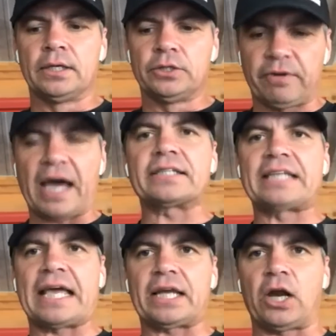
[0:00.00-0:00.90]
you got to
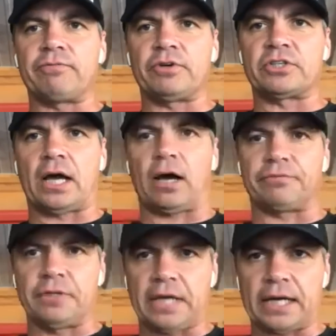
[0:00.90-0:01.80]
take care of yourself.
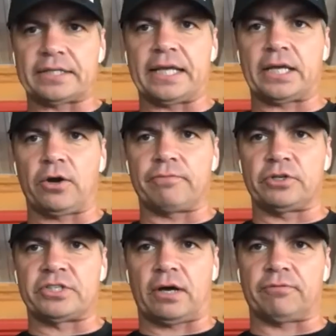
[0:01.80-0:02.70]
You got to take care of
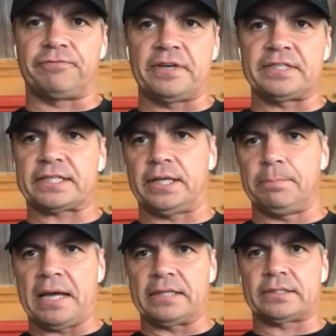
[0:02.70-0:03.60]
yourself physically,
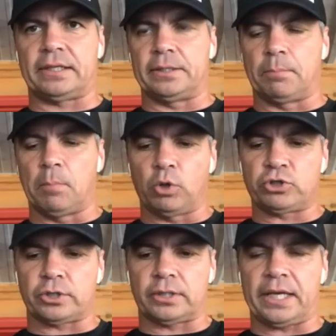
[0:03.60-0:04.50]
mentally, and
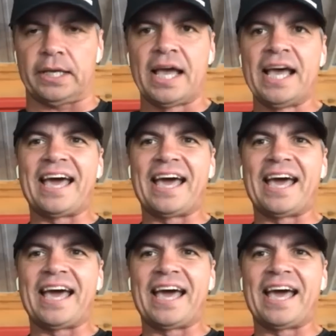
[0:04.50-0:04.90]
emotionally.